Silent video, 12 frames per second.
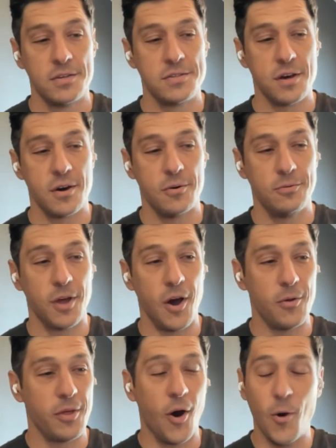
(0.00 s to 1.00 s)
So
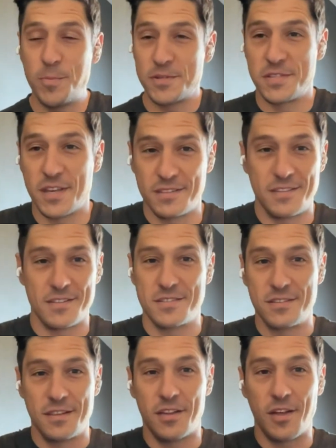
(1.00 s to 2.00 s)
no, the hope is that
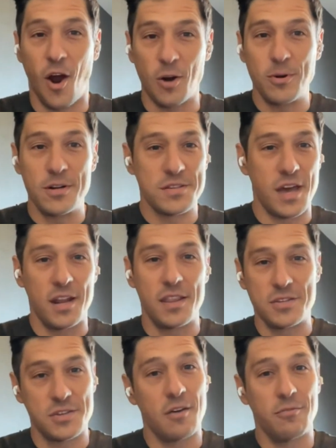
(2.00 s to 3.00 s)
the hardware design
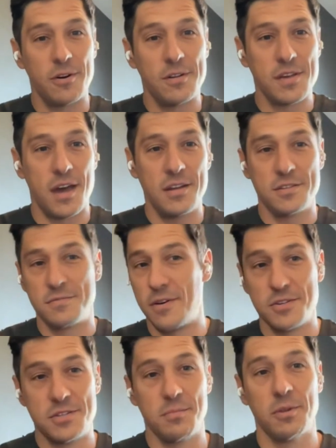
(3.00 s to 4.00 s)
and the software design is
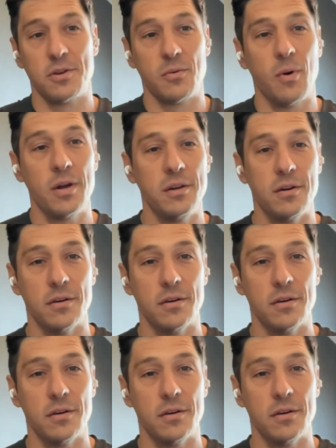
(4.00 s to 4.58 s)
very similar to what